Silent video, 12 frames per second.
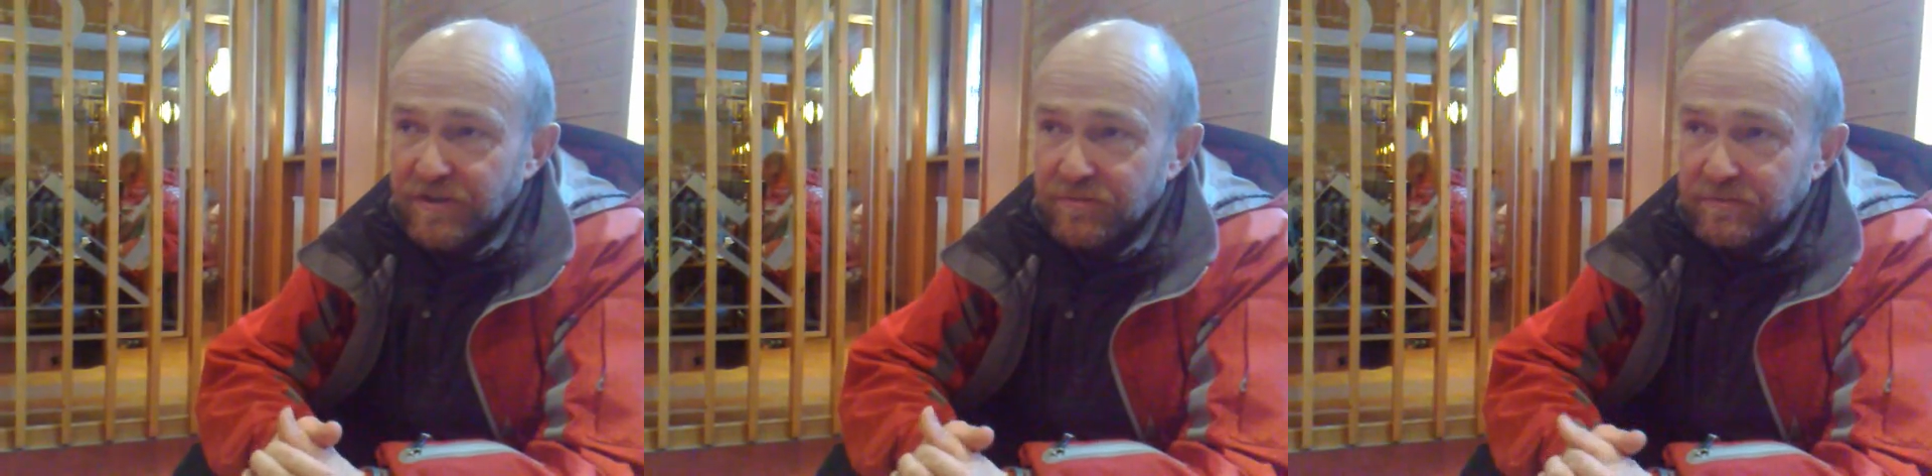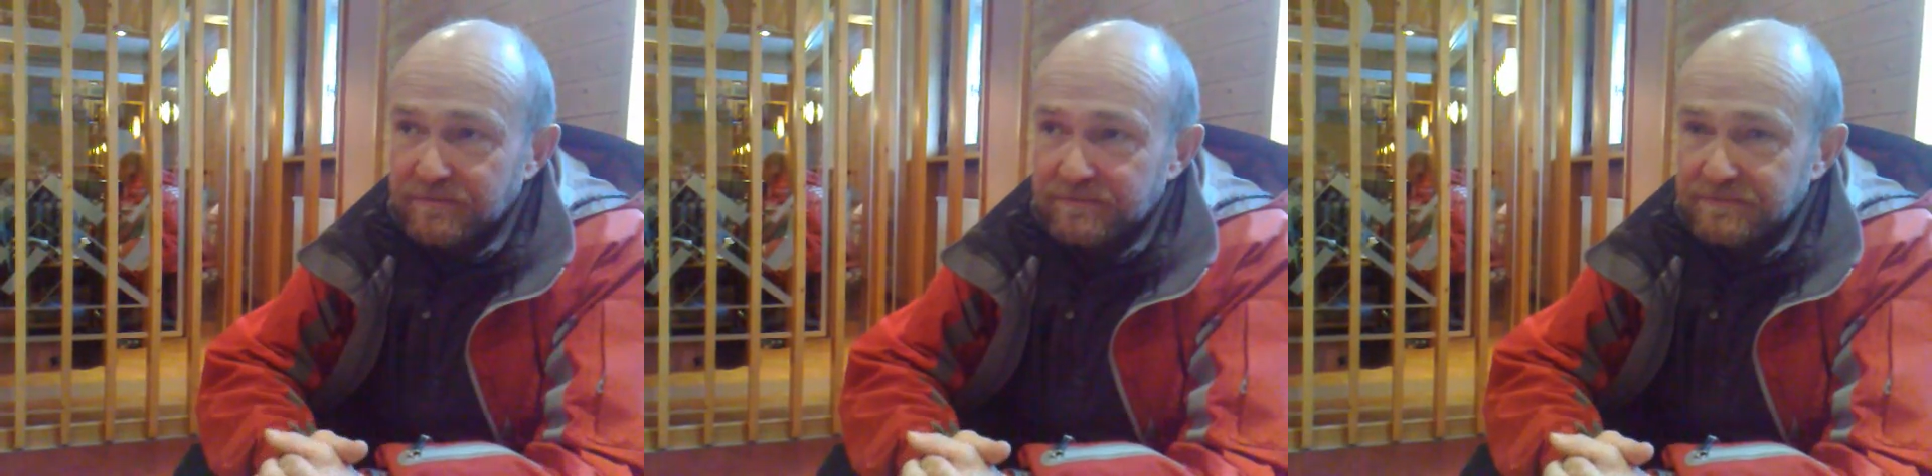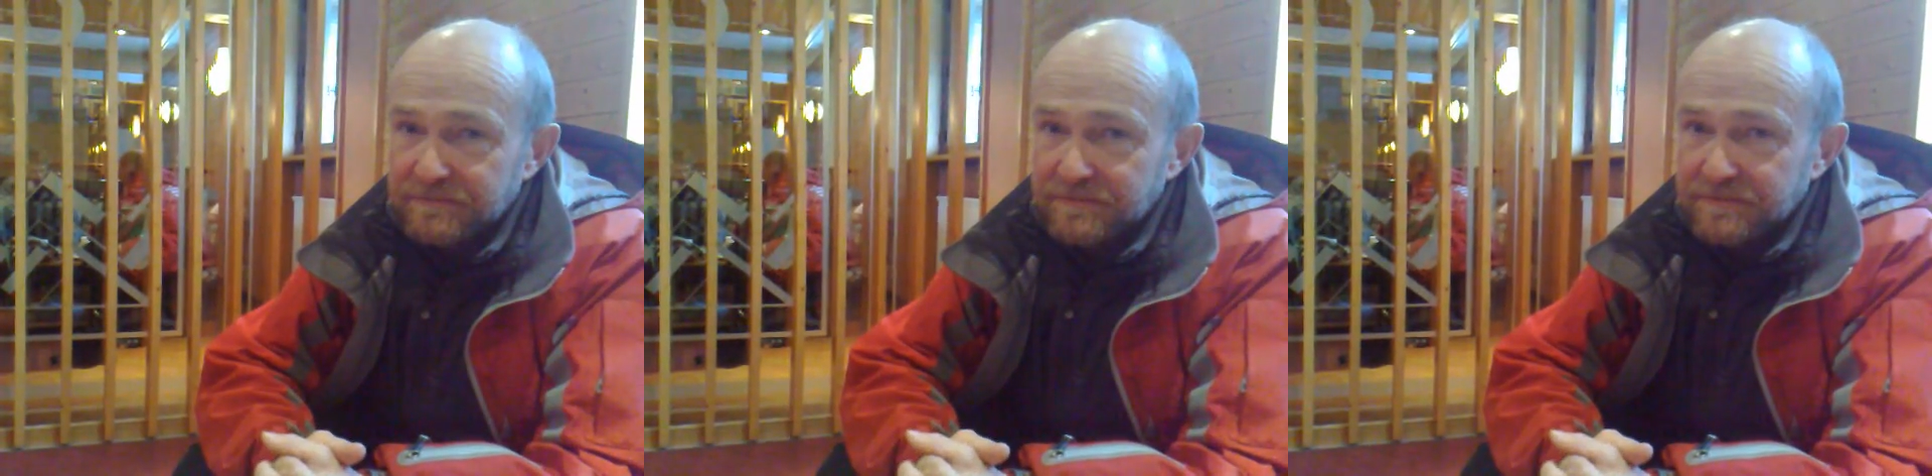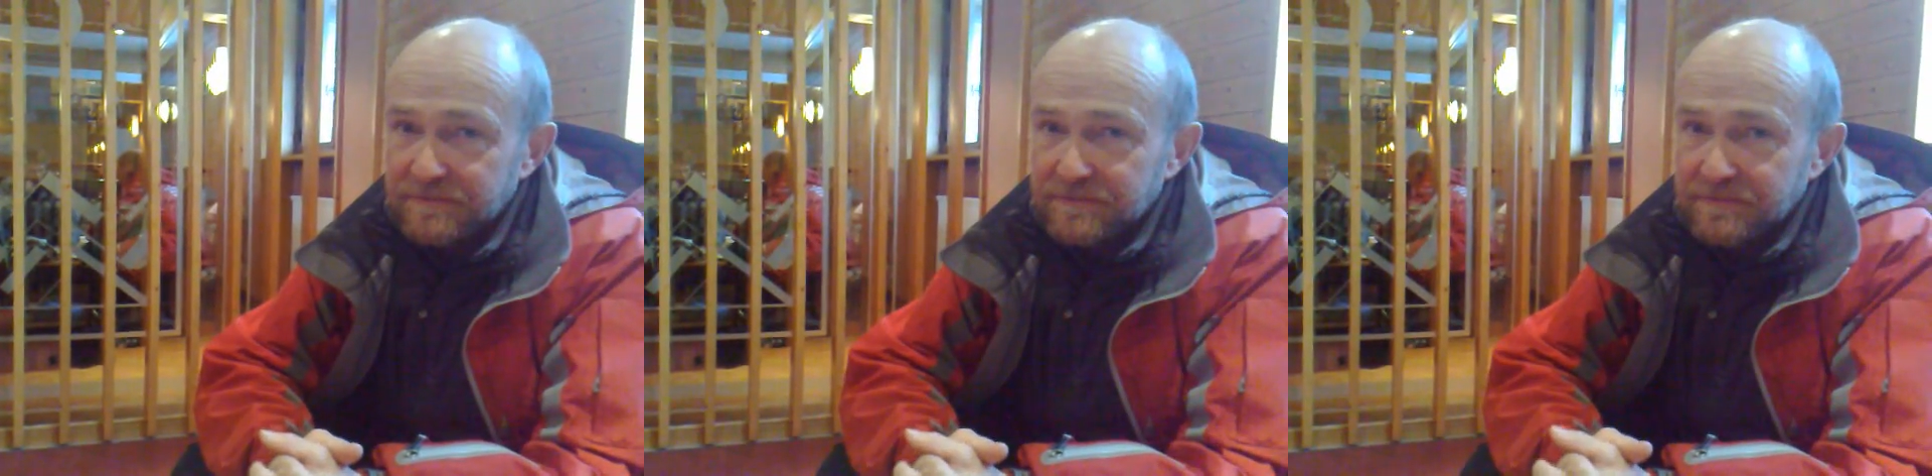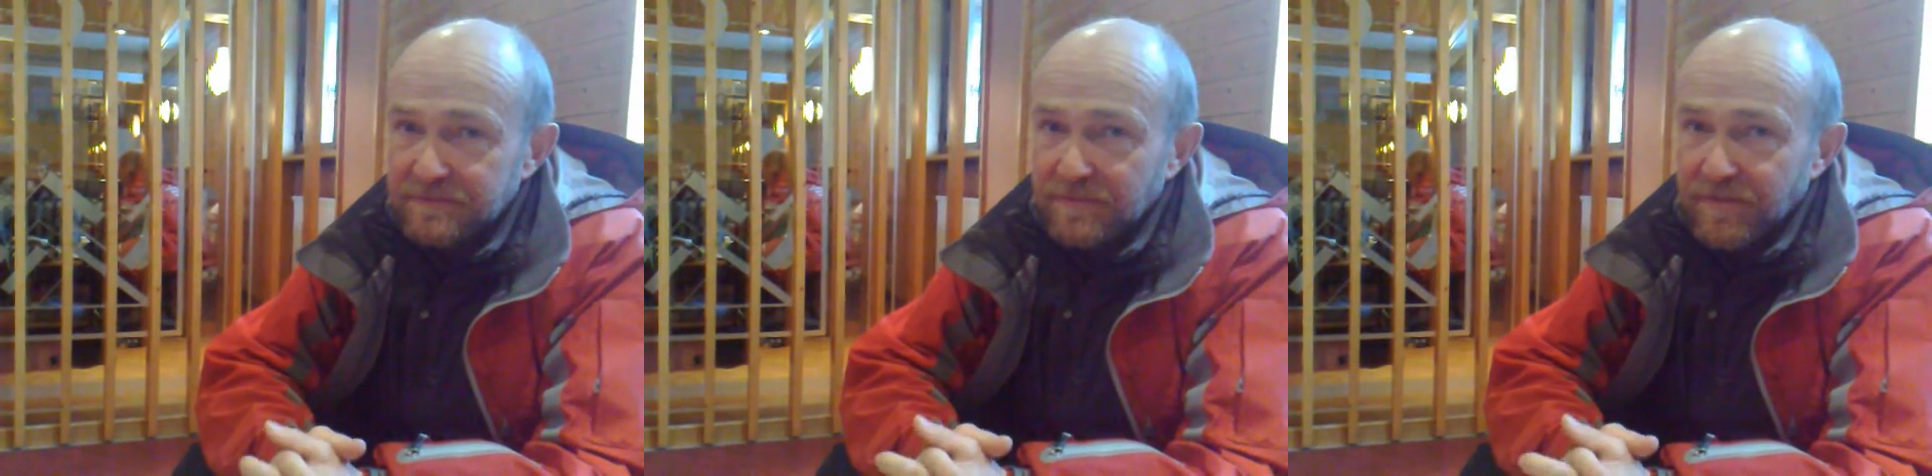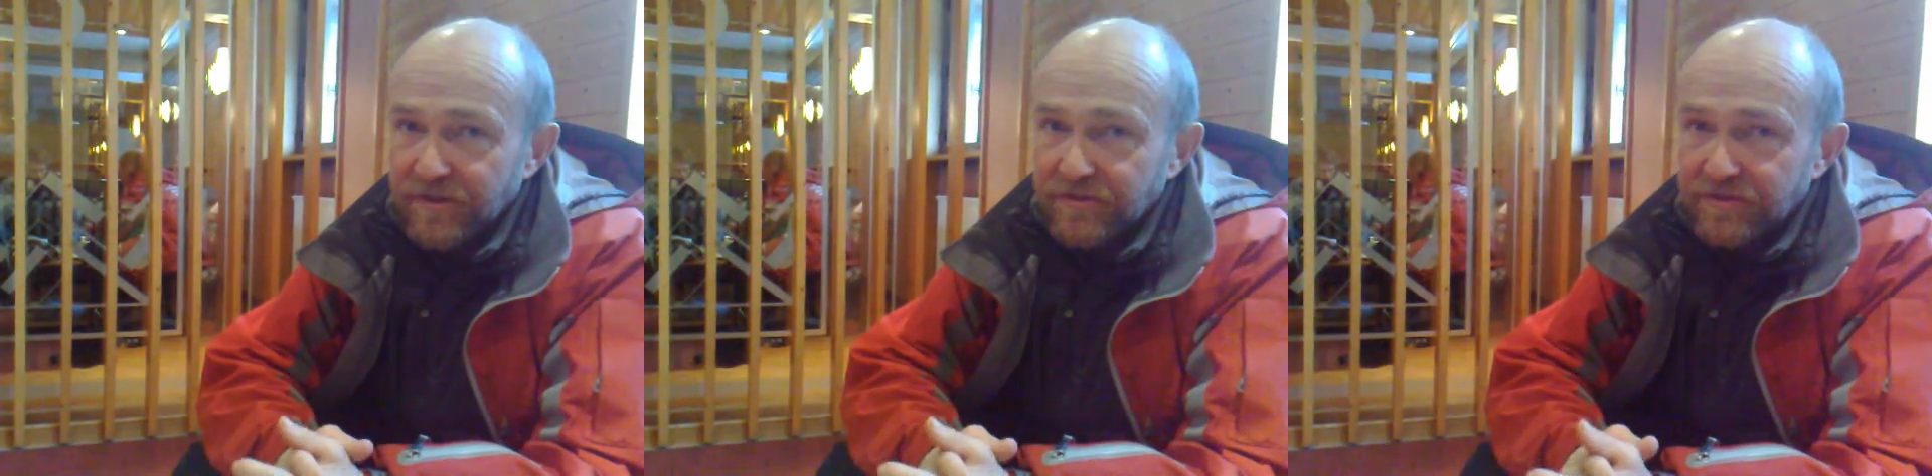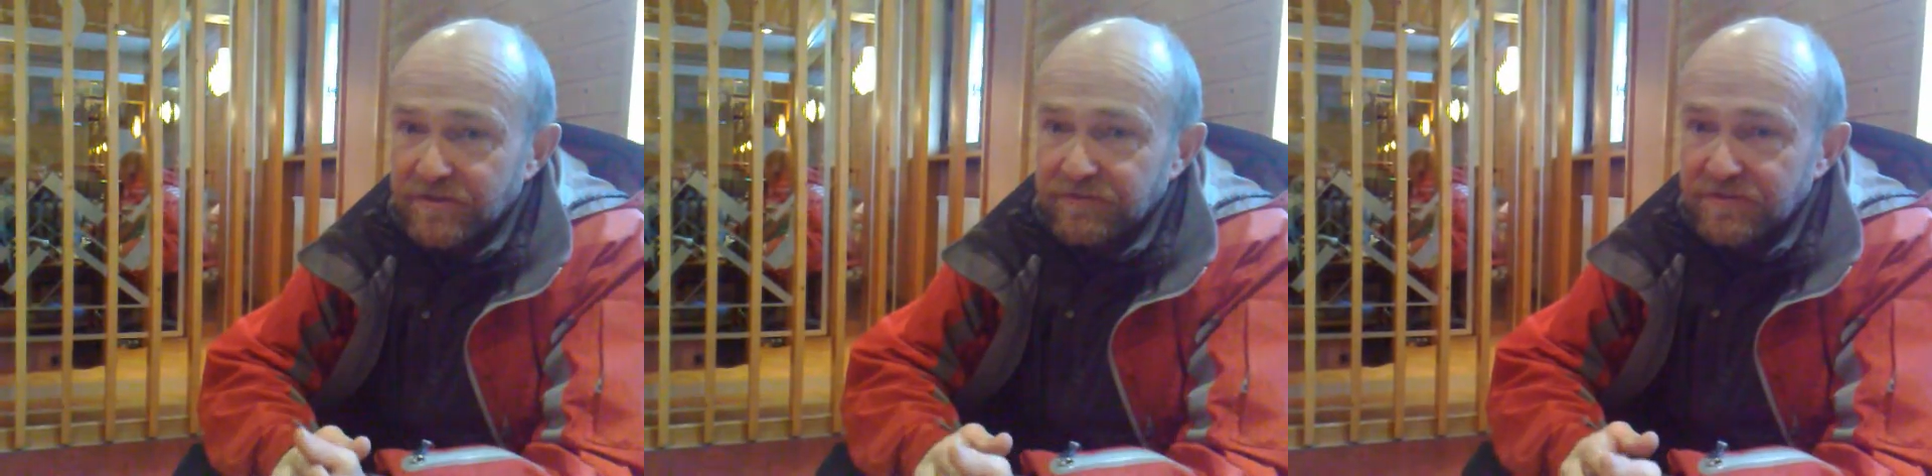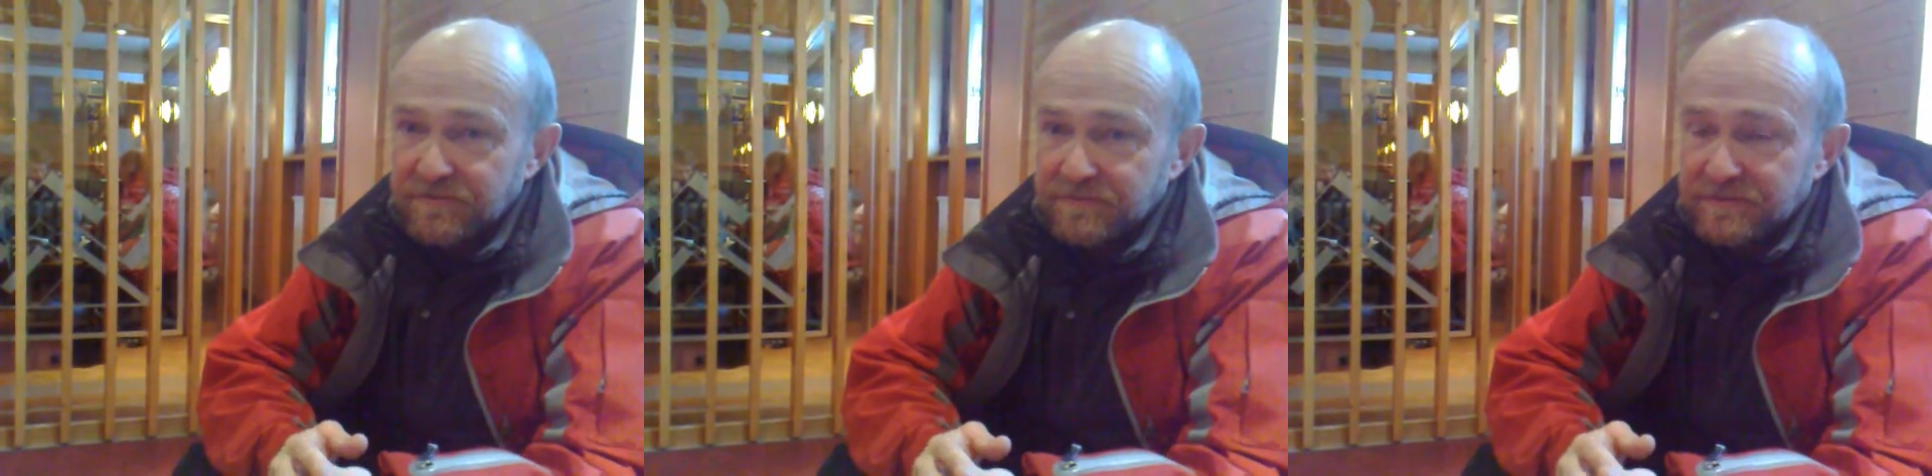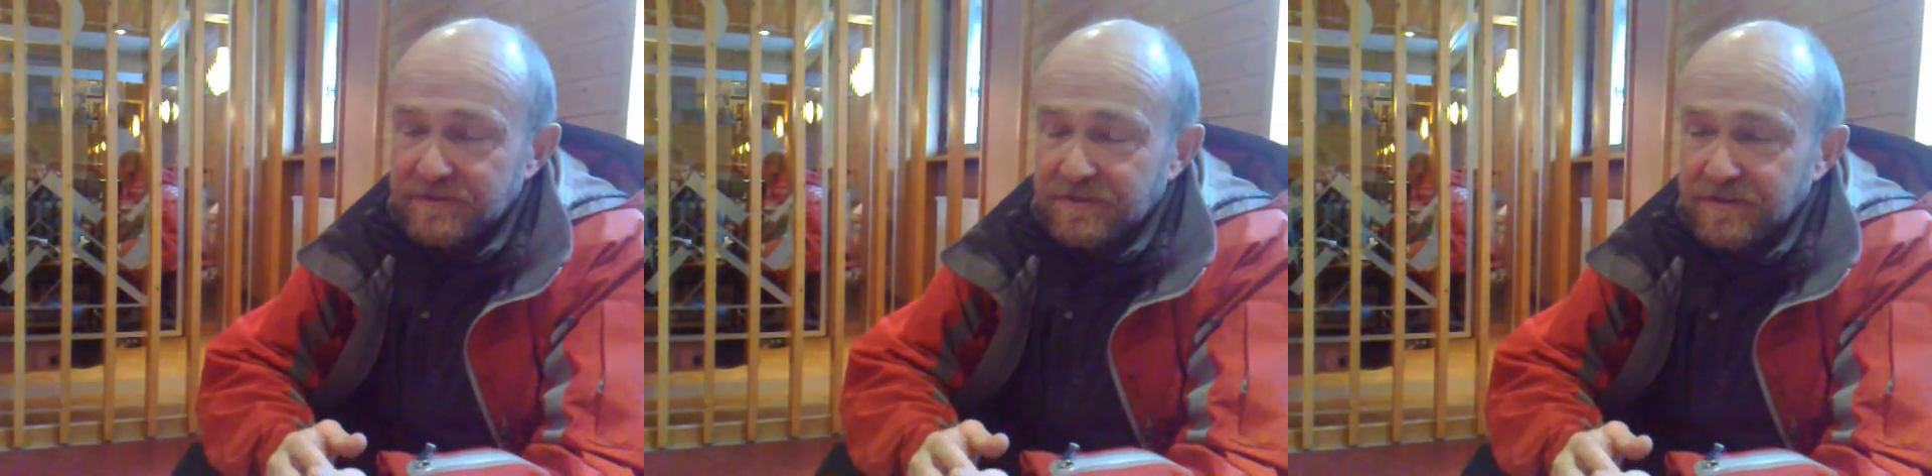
help most of you,